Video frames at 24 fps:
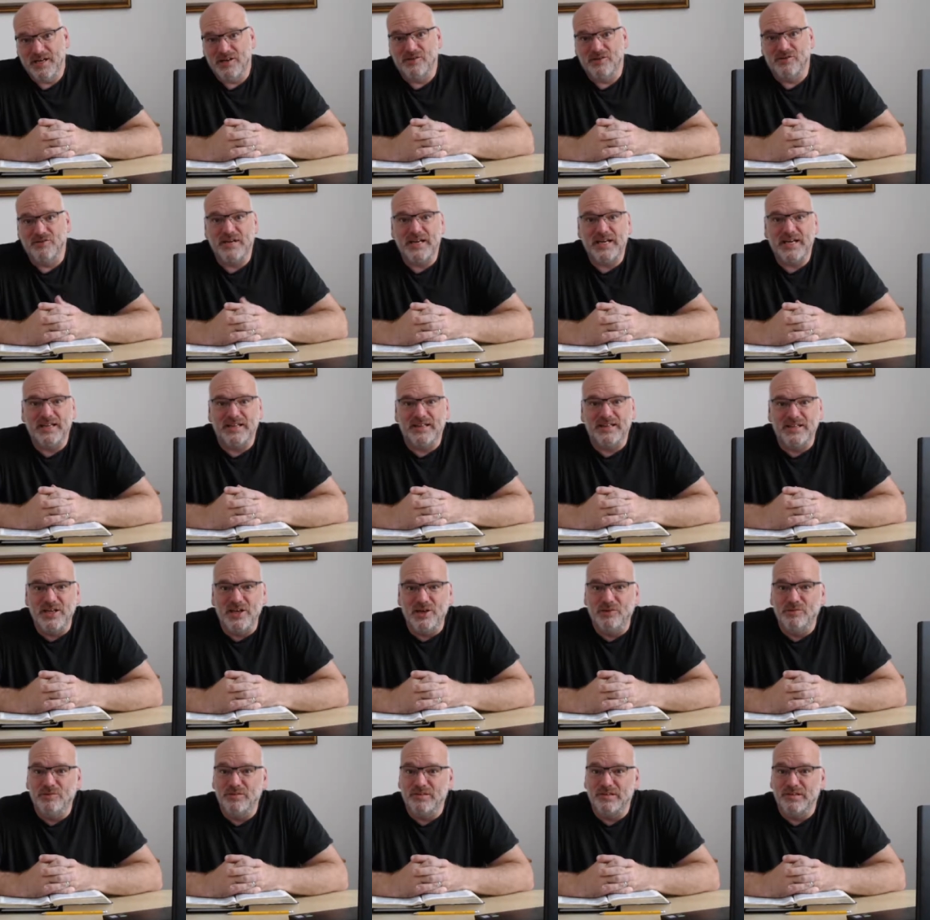Great
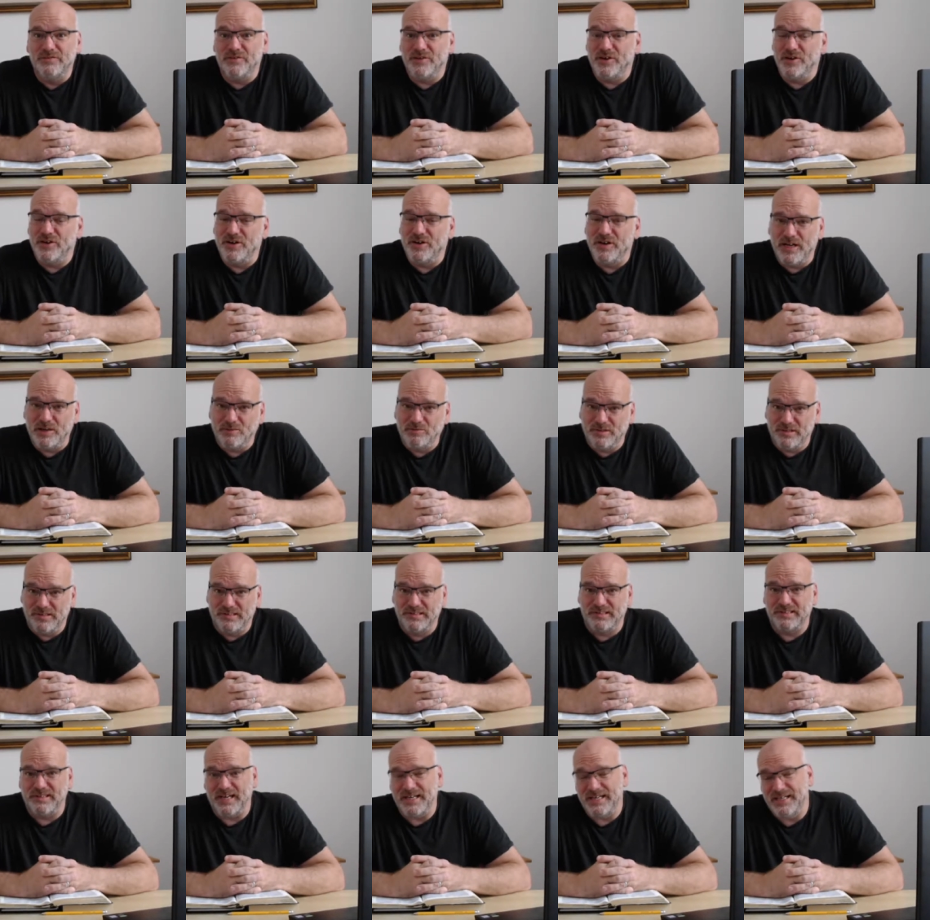news if you're an
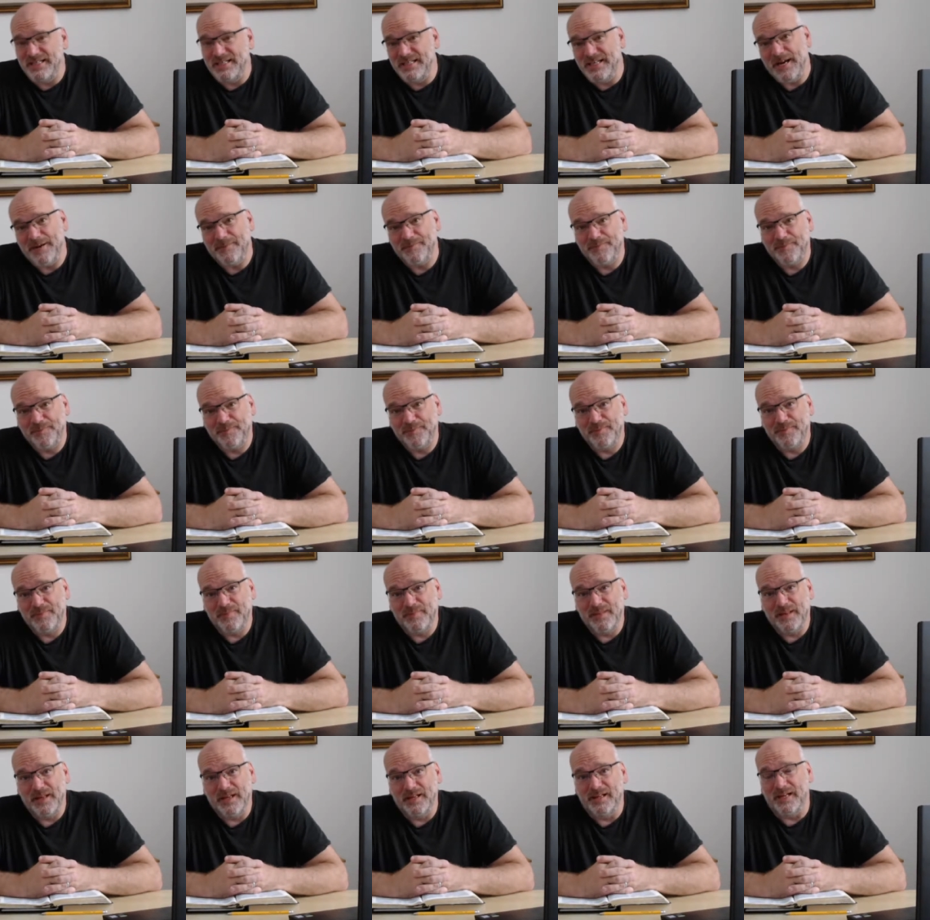outsider,
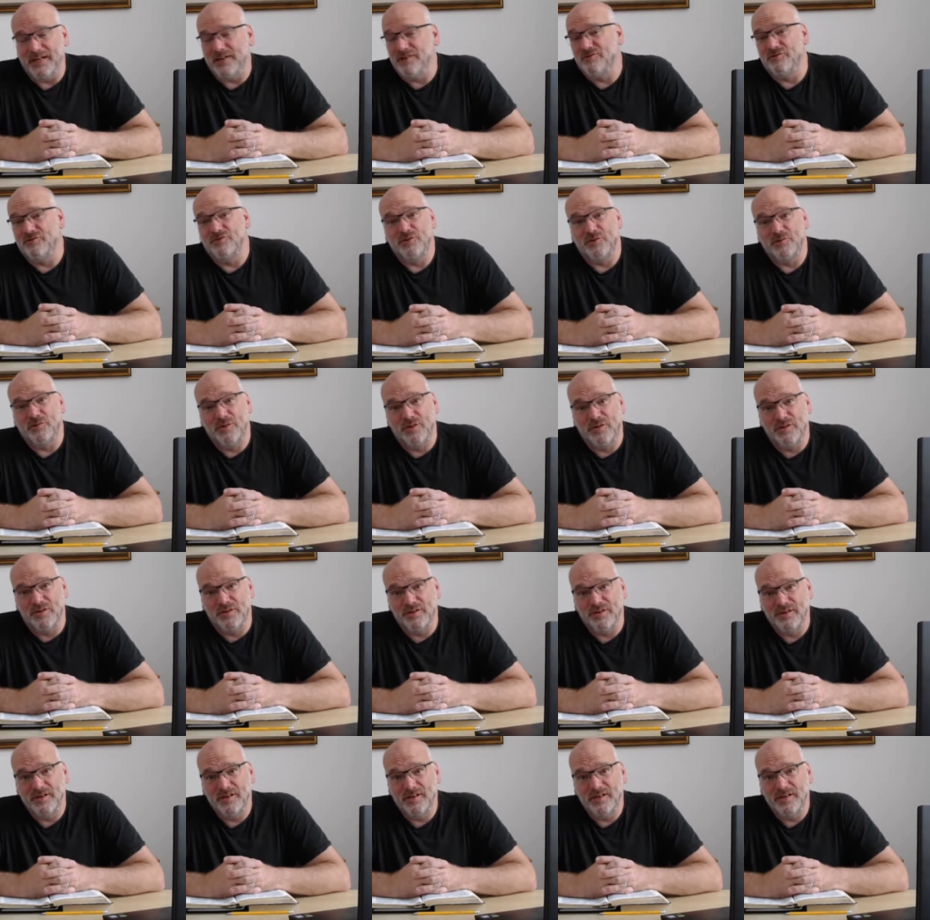like Ruth.
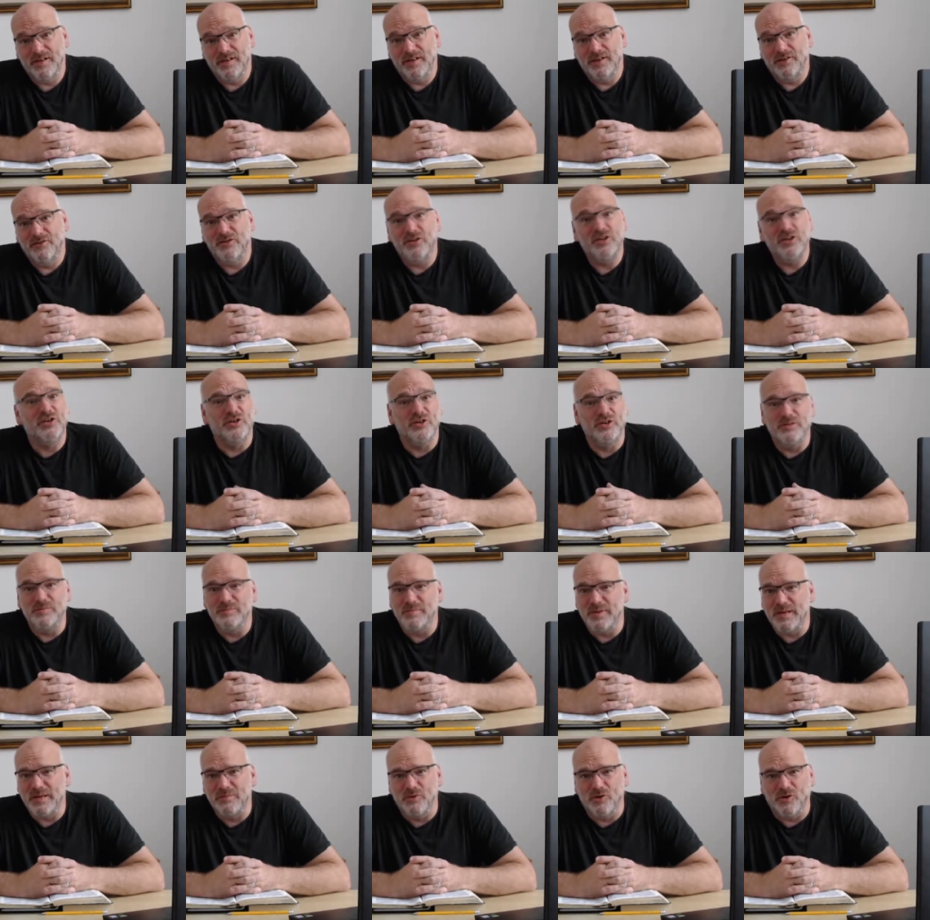She couldn't
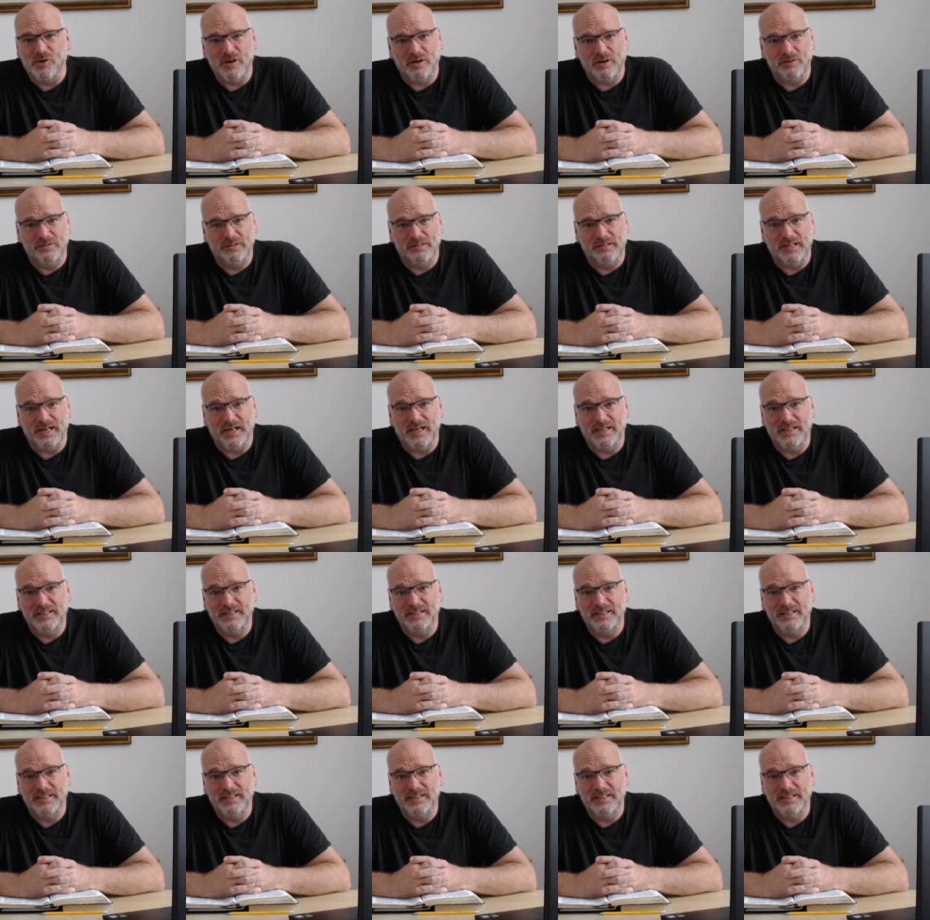be more outside.